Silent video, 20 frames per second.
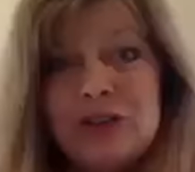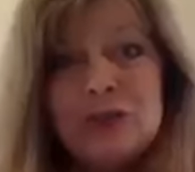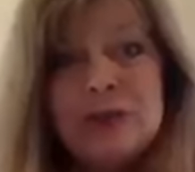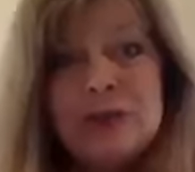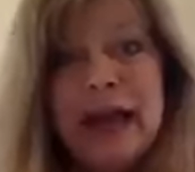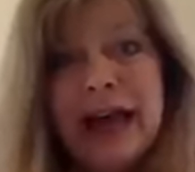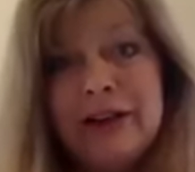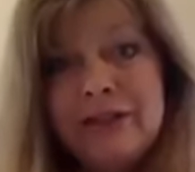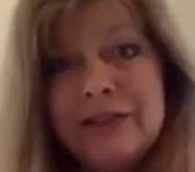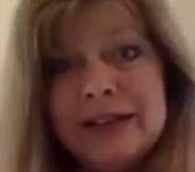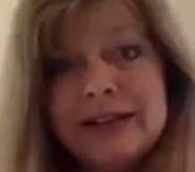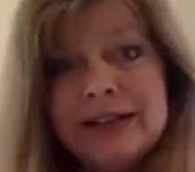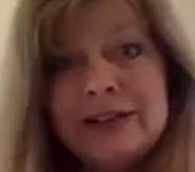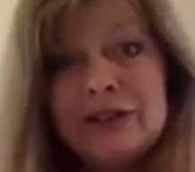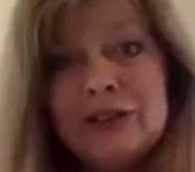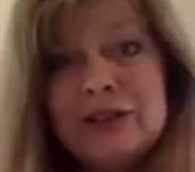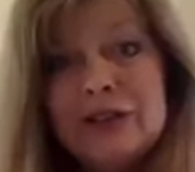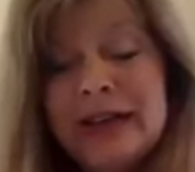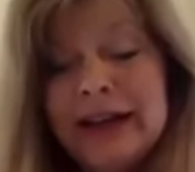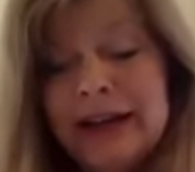don't have it,
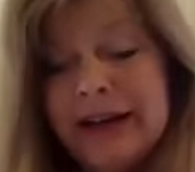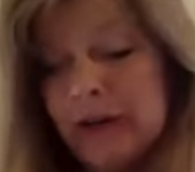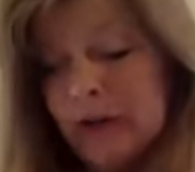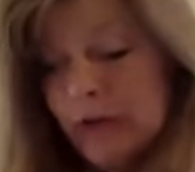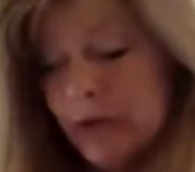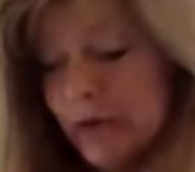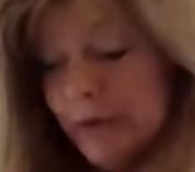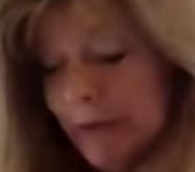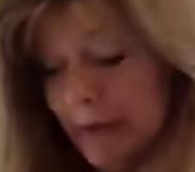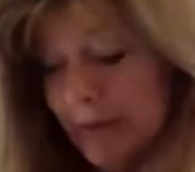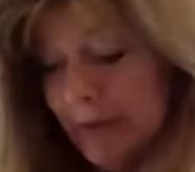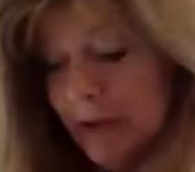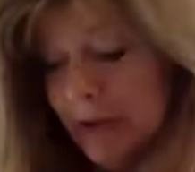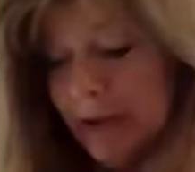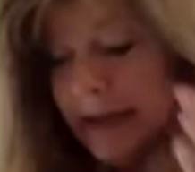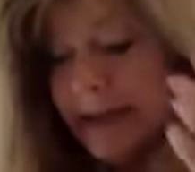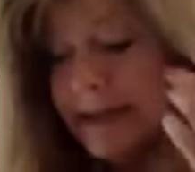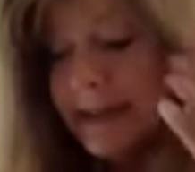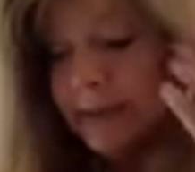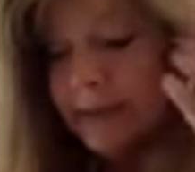or maybe you
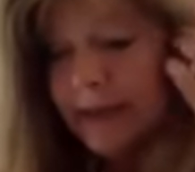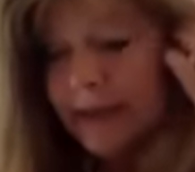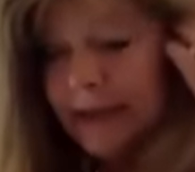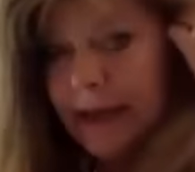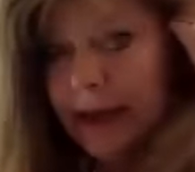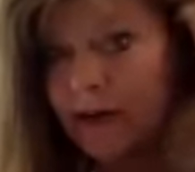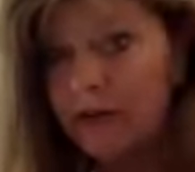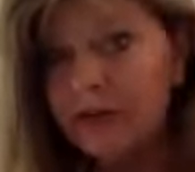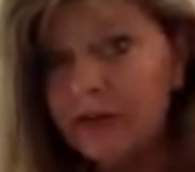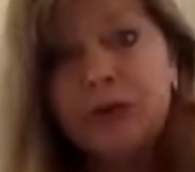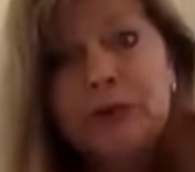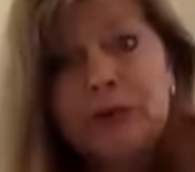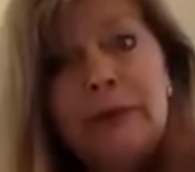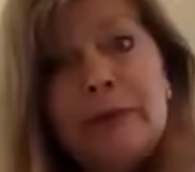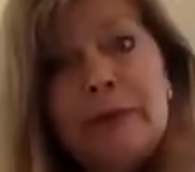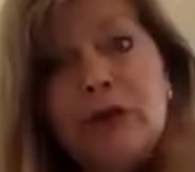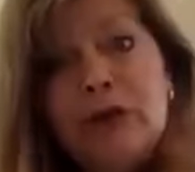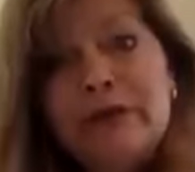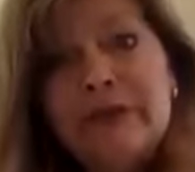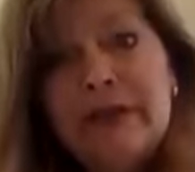like something else, or
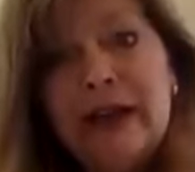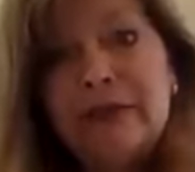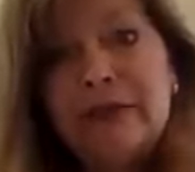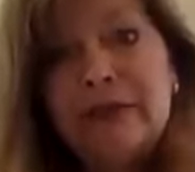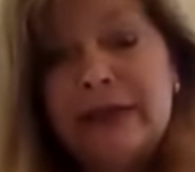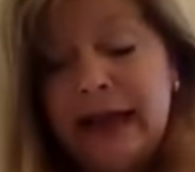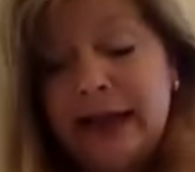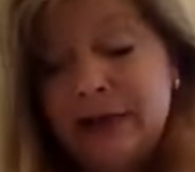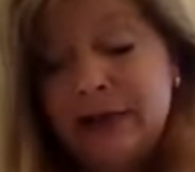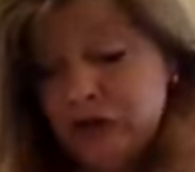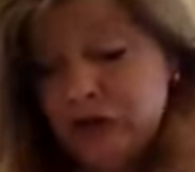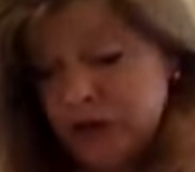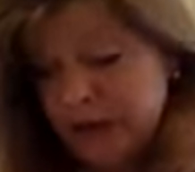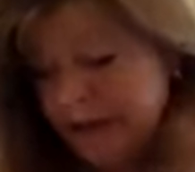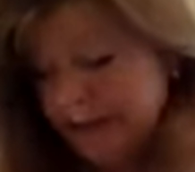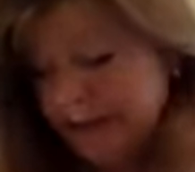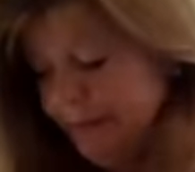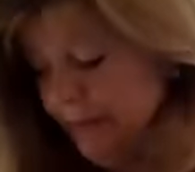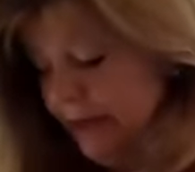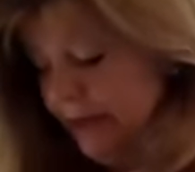maybe you even have an
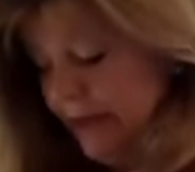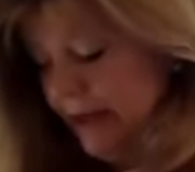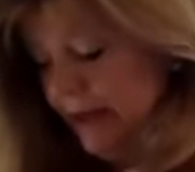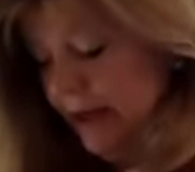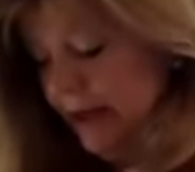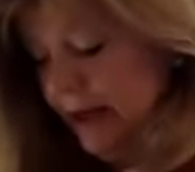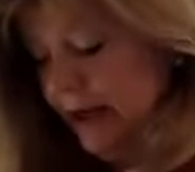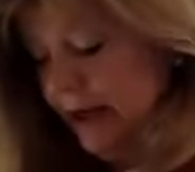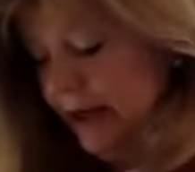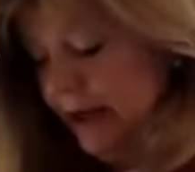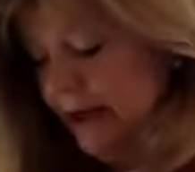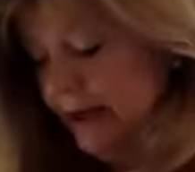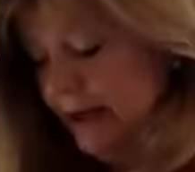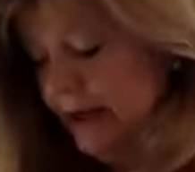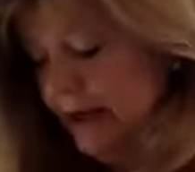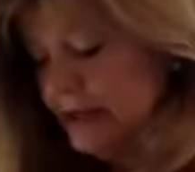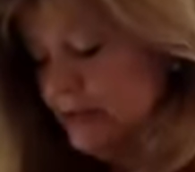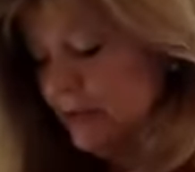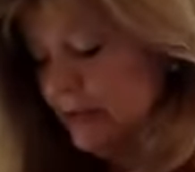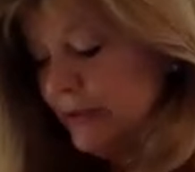allergy.
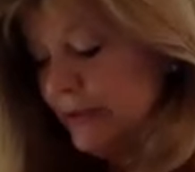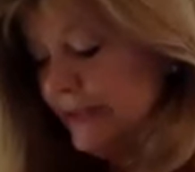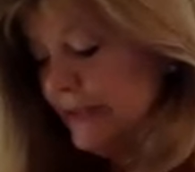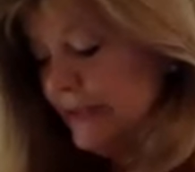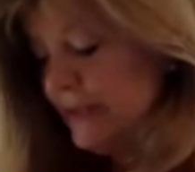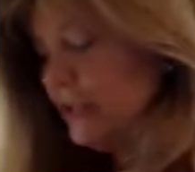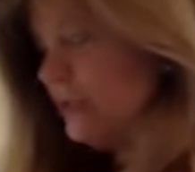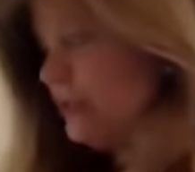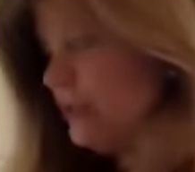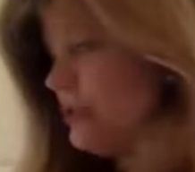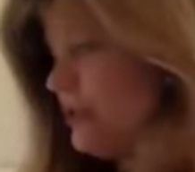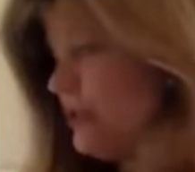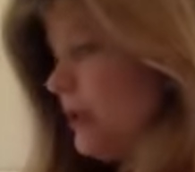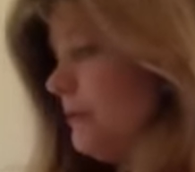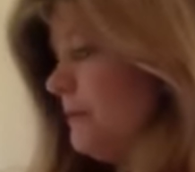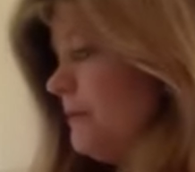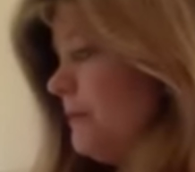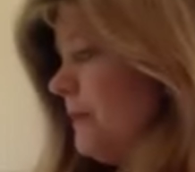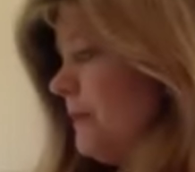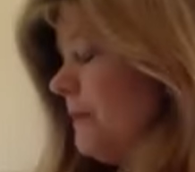So we'll need to. So
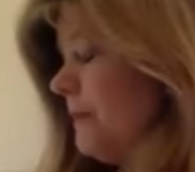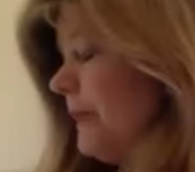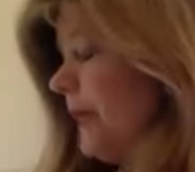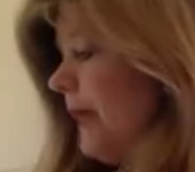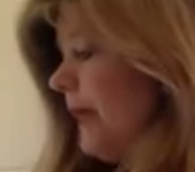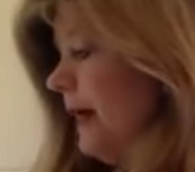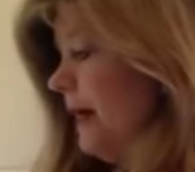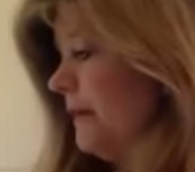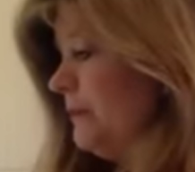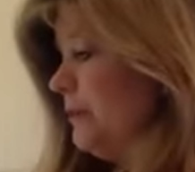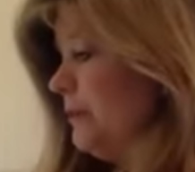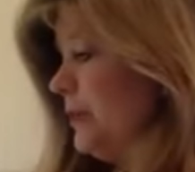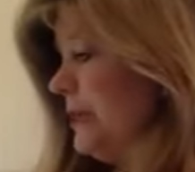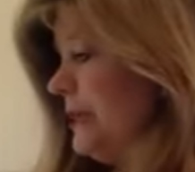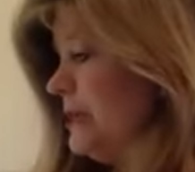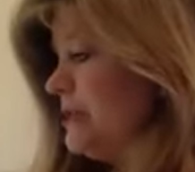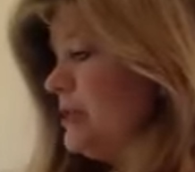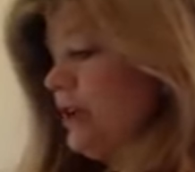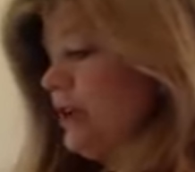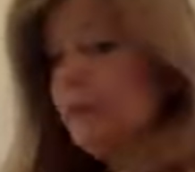we're going
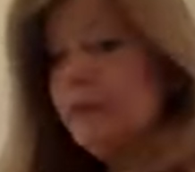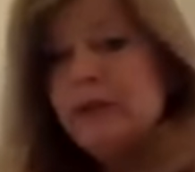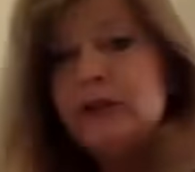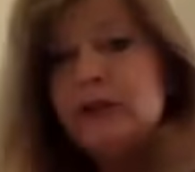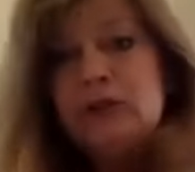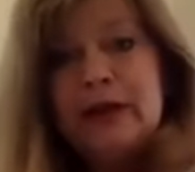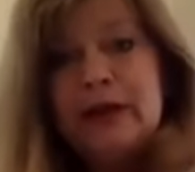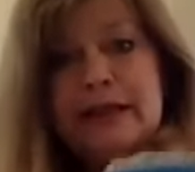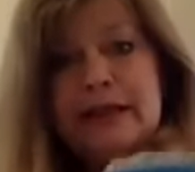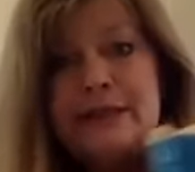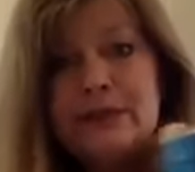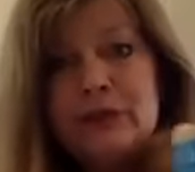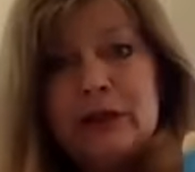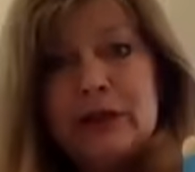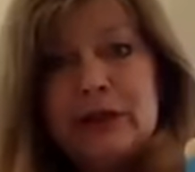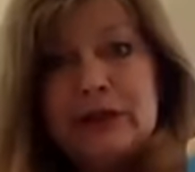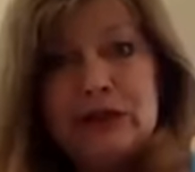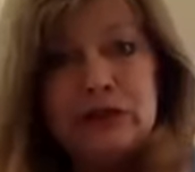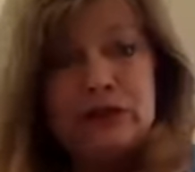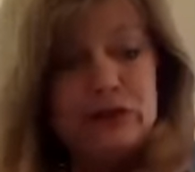to start with the crust, and we're
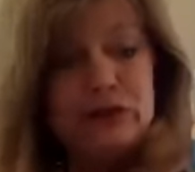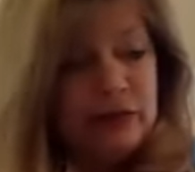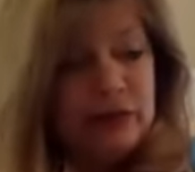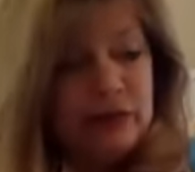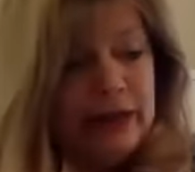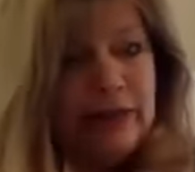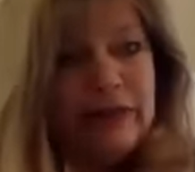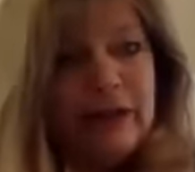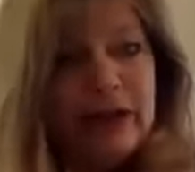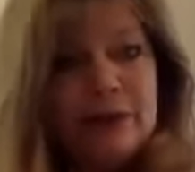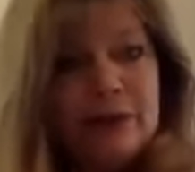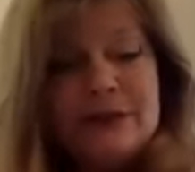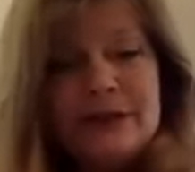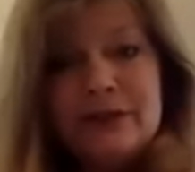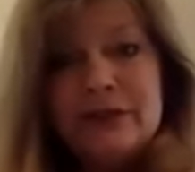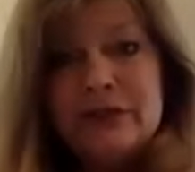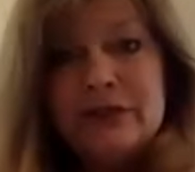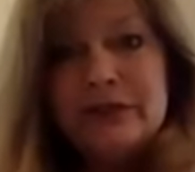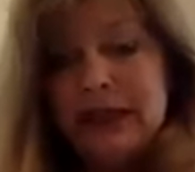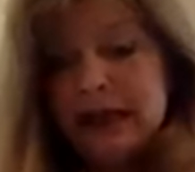going to do 2.5 cups
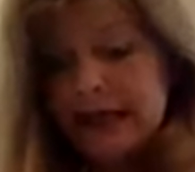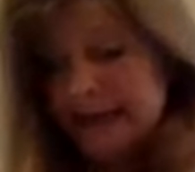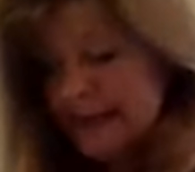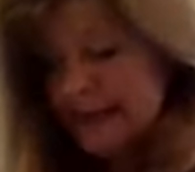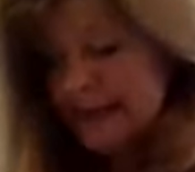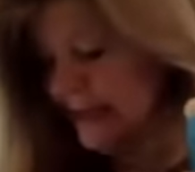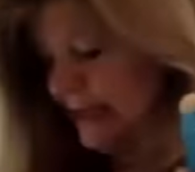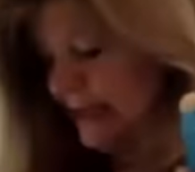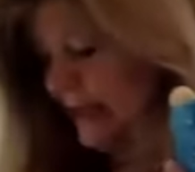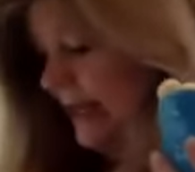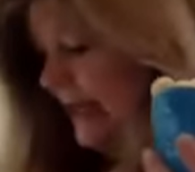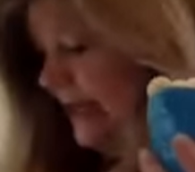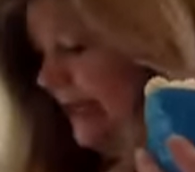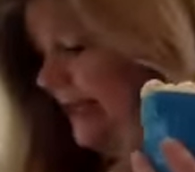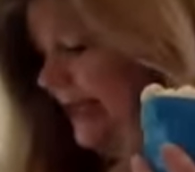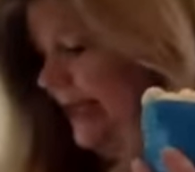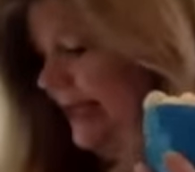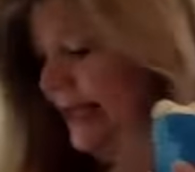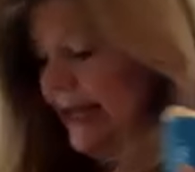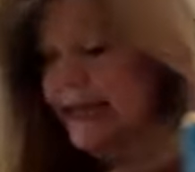of nuts.
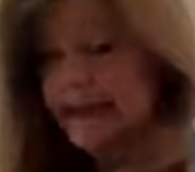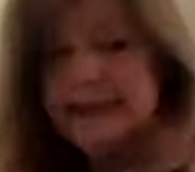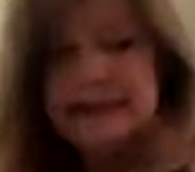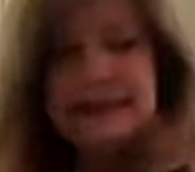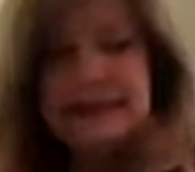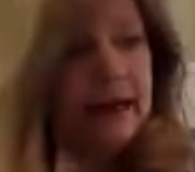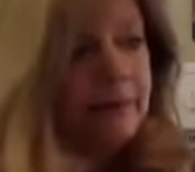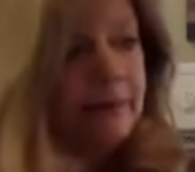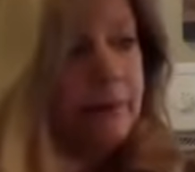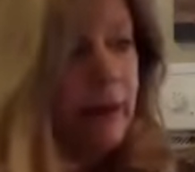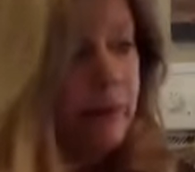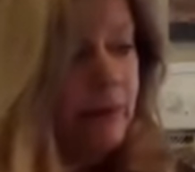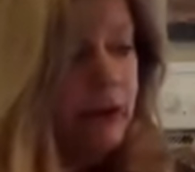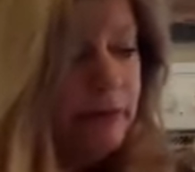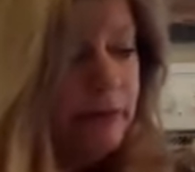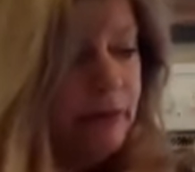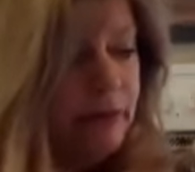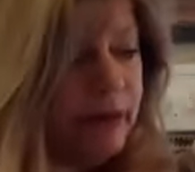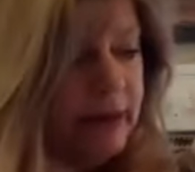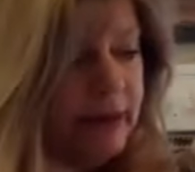And I'm going
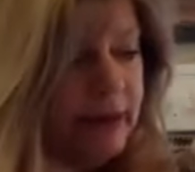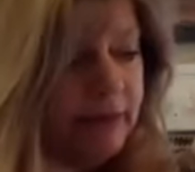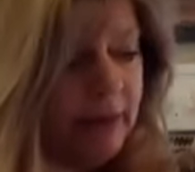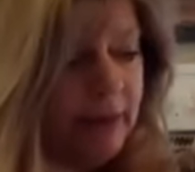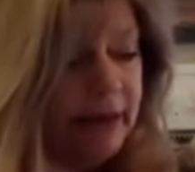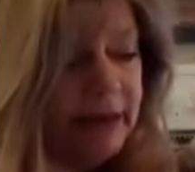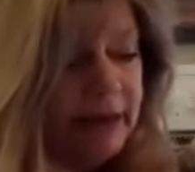to put in 1.5